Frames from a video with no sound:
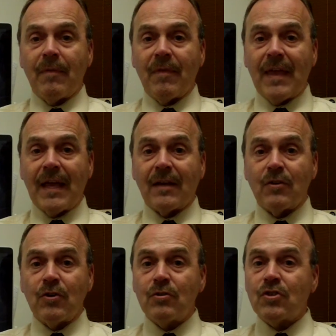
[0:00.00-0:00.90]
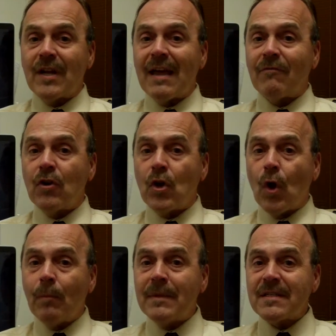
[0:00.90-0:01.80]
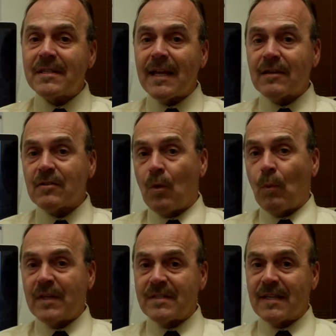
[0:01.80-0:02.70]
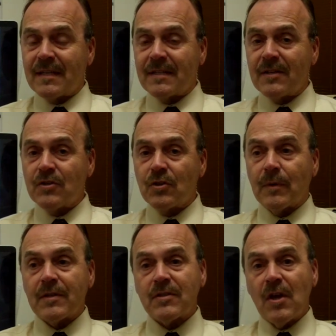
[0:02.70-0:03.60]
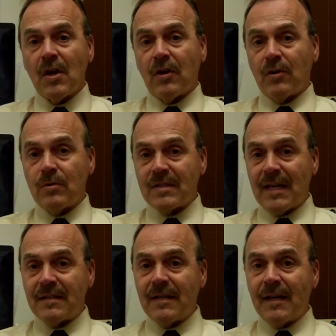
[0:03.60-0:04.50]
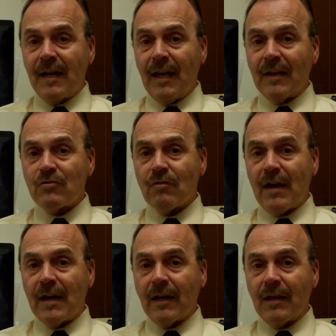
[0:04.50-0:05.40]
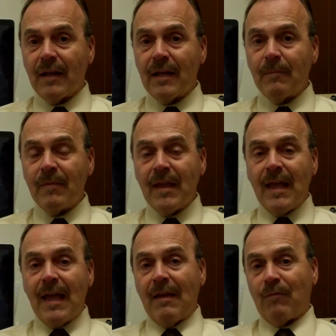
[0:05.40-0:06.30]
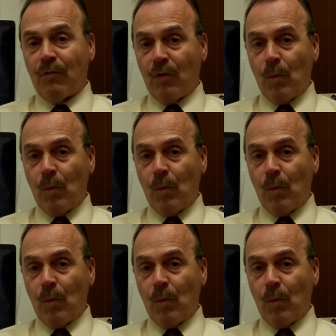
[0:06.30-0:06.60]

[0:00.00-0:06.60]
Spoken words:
that you should have no mistakes on what's sent in to us. You send it in electronically for